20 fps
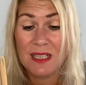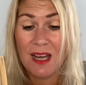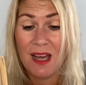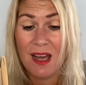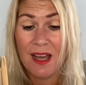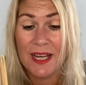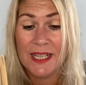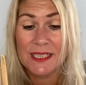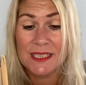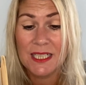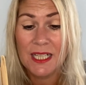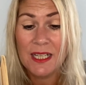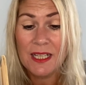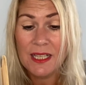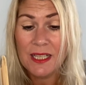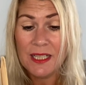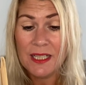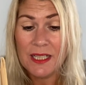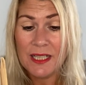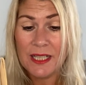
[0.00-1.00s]
Hyde.
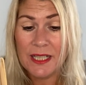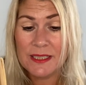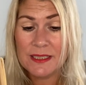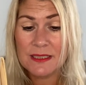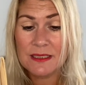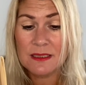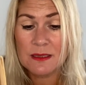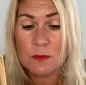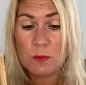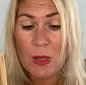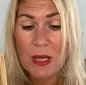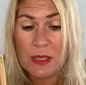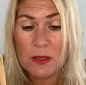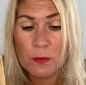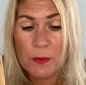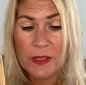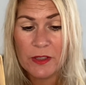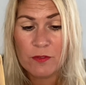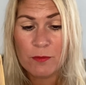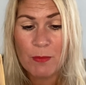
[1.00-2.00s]
"It is as well
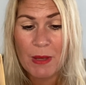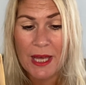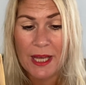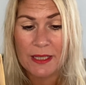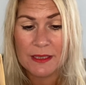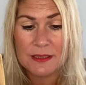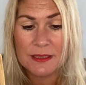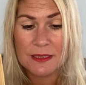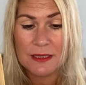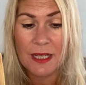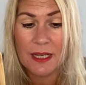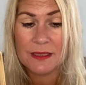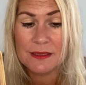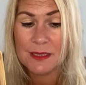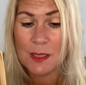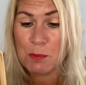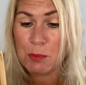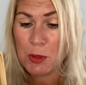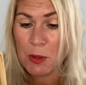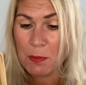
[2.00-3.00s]
we have met, and
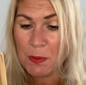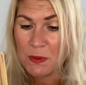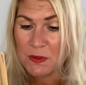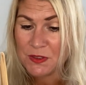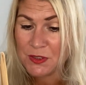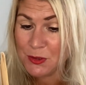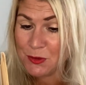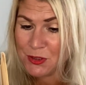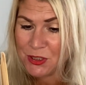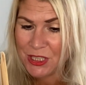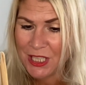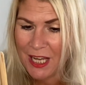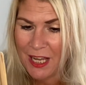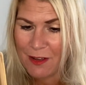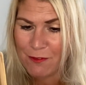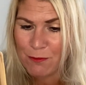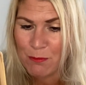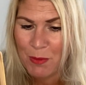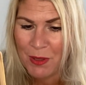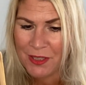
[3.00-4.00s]
apropos you should
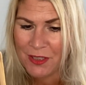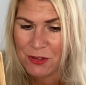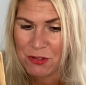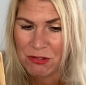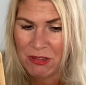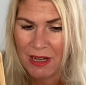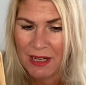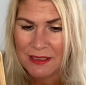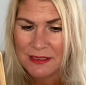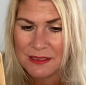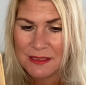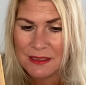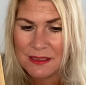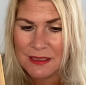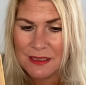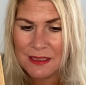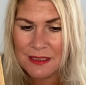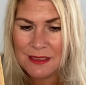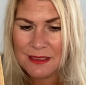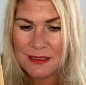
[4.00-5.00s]
have my address."
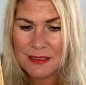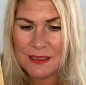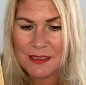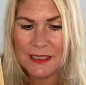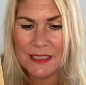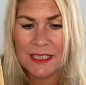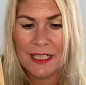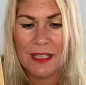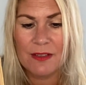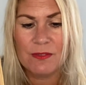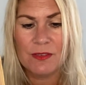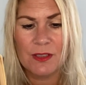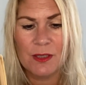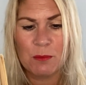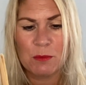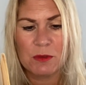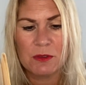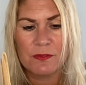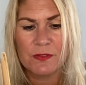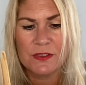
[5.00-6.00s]
And he gave a
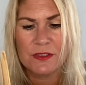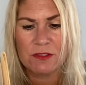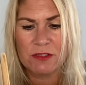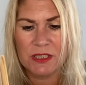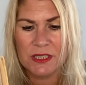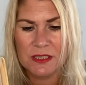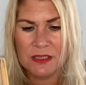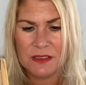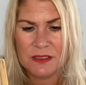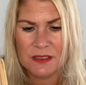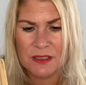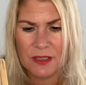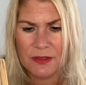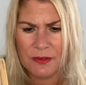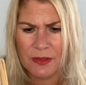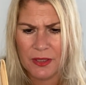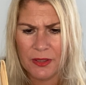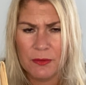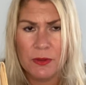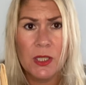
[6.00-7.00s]
number of a street in
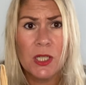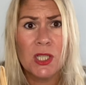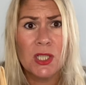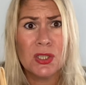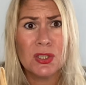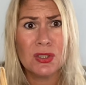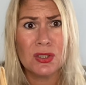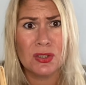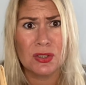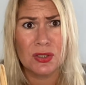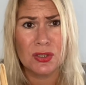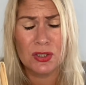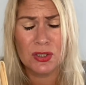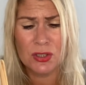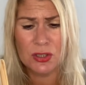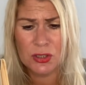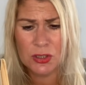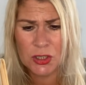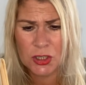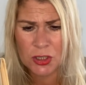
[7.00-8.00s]
Soho. Good
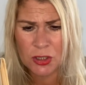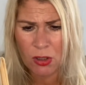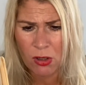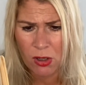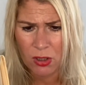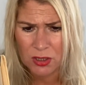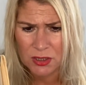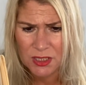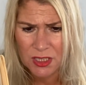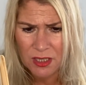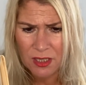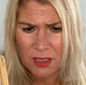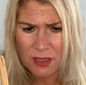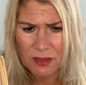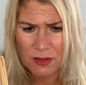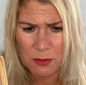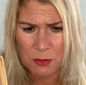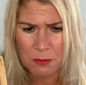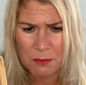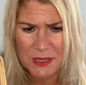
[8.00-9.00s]
God,
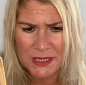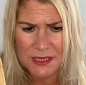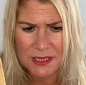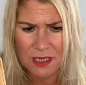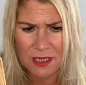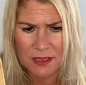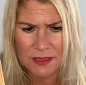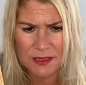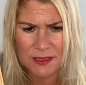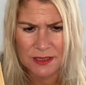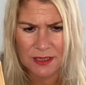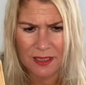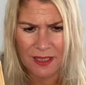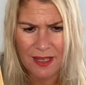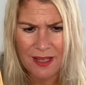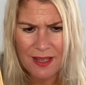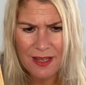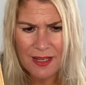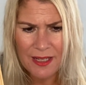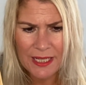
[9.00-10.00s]
thought Mr. Utterson,
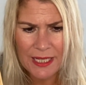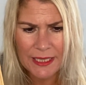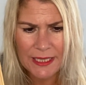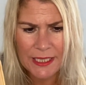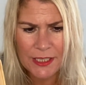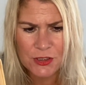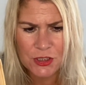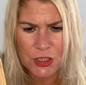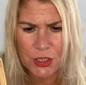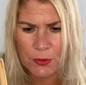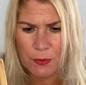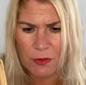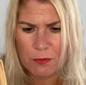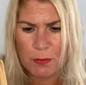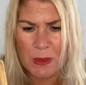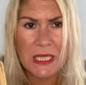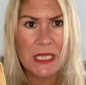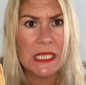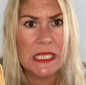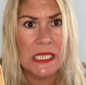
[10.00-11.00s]
can he too have
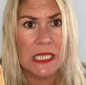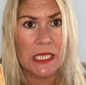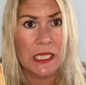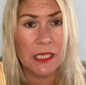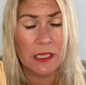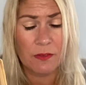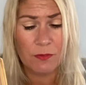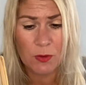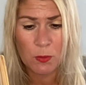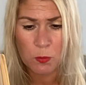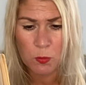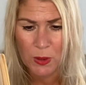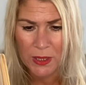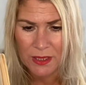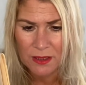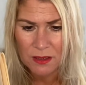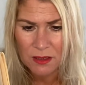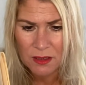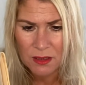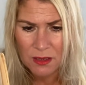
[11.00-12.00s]
been thinking of the
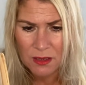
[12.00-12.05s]
will?